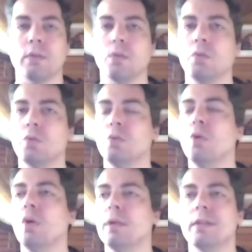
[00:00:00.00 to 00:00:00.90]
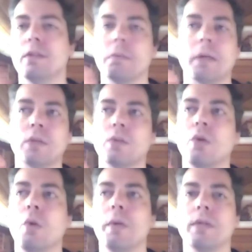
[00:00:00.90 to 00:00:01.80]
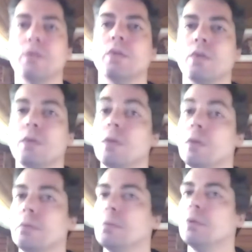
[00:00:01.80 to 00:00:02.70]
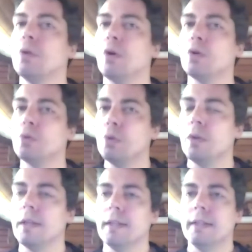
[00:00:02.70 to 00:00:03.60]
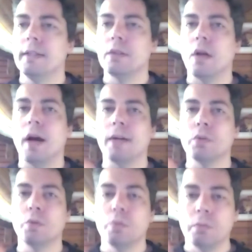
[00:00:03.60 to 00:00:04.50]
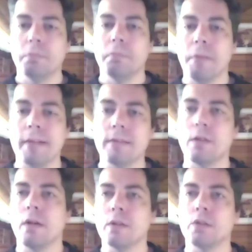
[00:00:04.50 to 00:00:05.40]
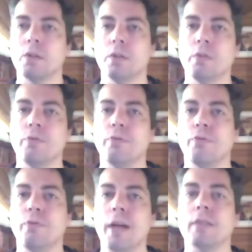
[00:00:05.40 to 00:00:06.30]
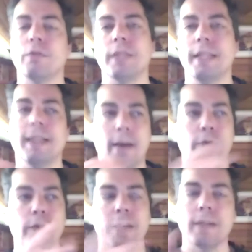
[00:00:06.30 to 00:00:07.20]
To, to know, it's not about knowing the, the Builderall tool, it's how to master the fact of selling. I think and it's